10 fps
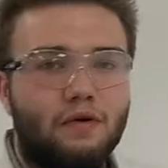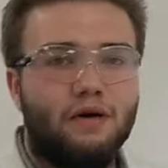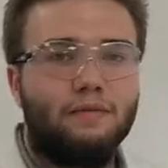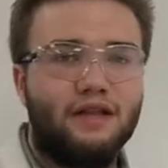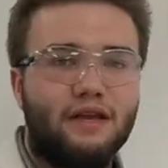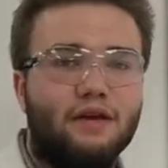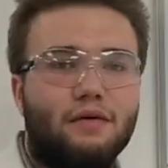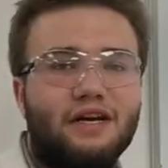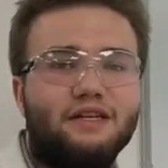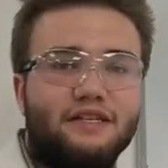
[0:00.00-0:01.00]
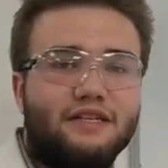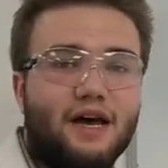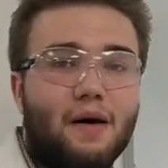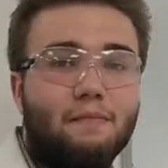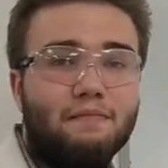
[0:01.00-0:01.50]
Well, a brilliant question,
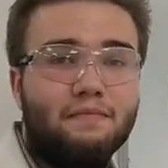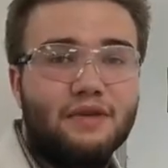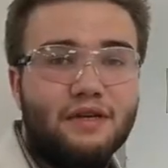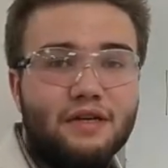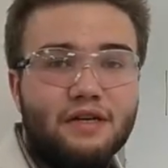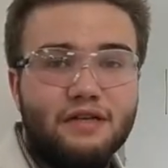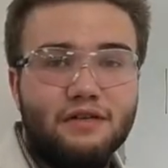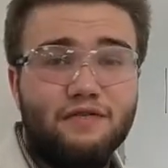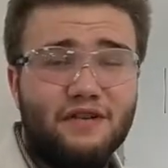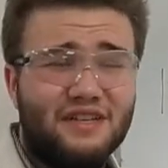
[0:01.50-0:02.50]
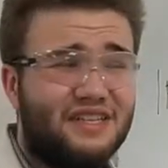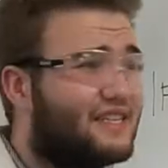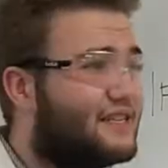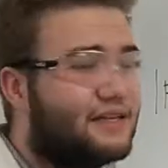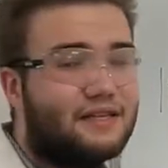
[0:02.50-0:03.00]
Sam. So firstly,
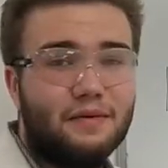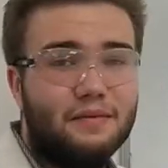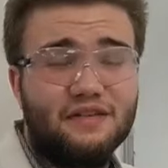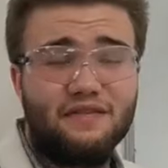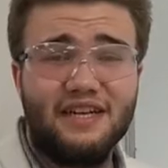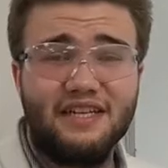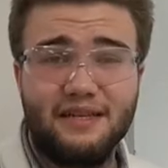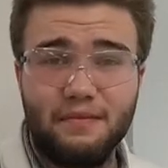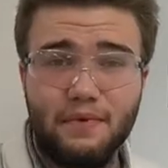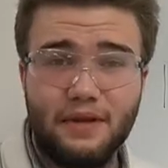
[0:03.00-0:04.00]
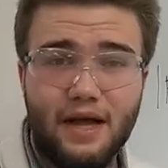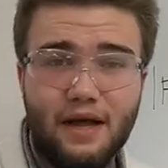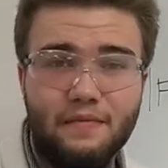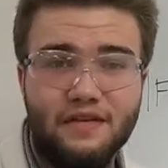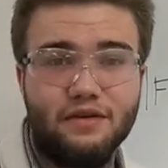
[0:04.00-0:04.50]
cesium is a very simple
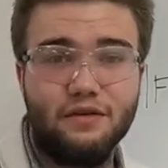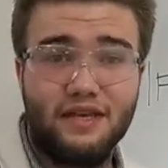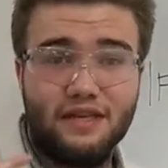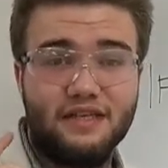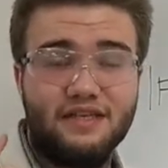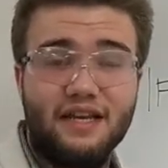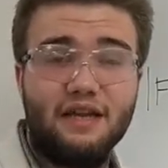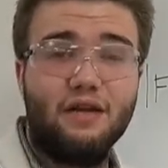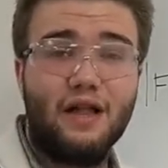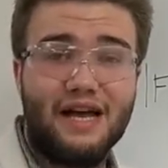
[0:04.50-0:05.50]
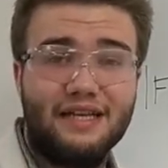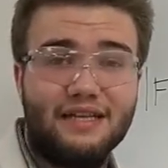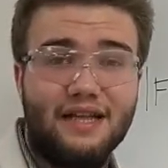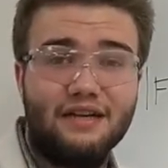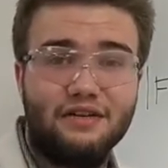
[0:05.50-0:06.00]
atom as it only has a single
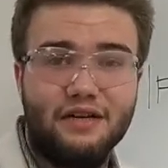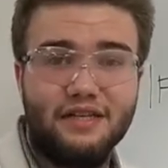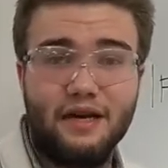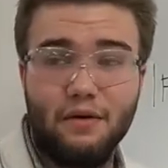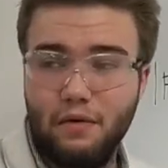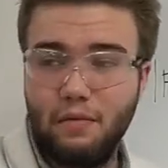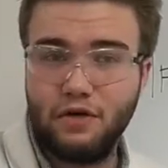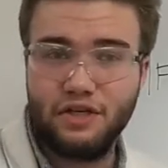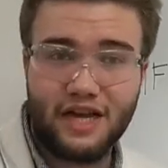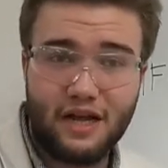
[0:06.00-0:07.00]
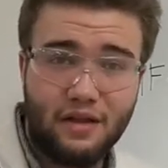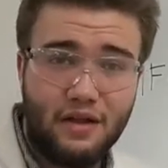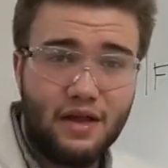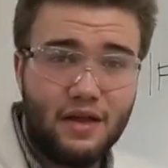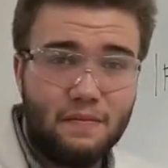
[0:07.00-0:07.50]
s electron in its outermost
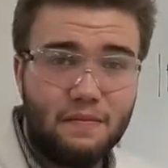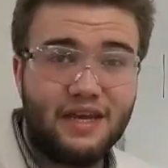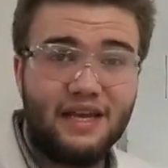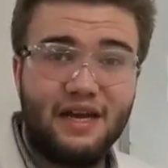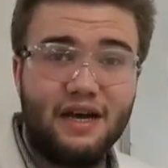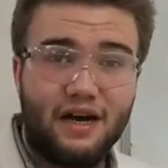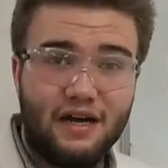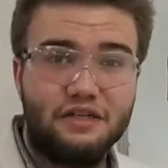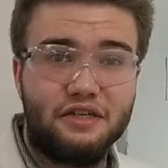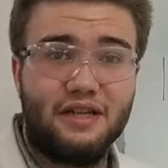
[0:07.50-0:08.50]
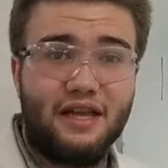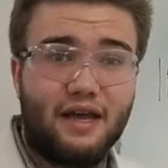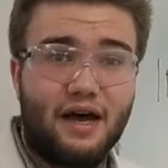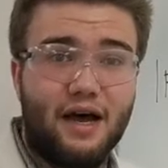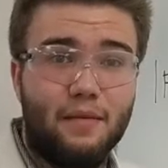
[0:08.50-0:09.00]
shell, making it a
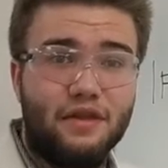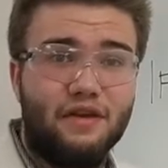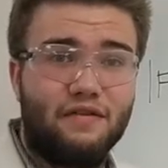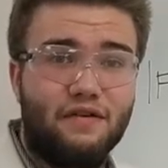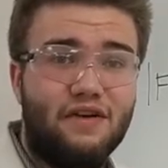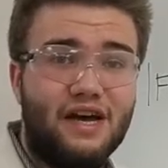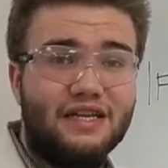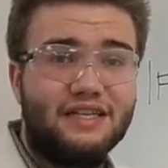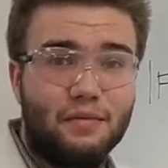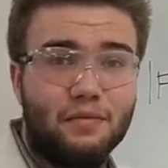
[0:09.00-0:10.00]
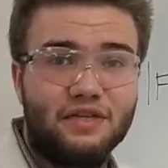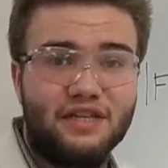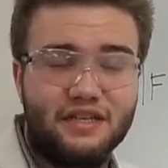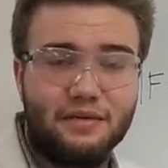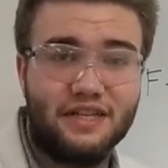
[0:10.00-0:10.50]
hydrogen-like atom and therefore a very simple
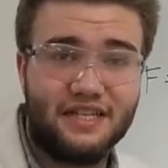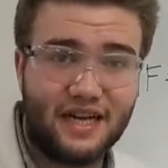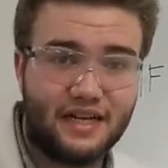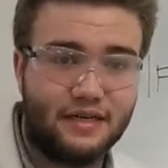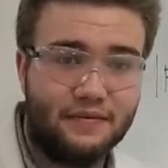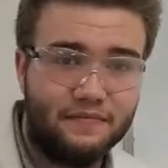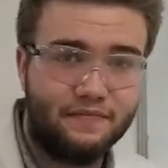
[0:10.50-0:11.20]
system to study.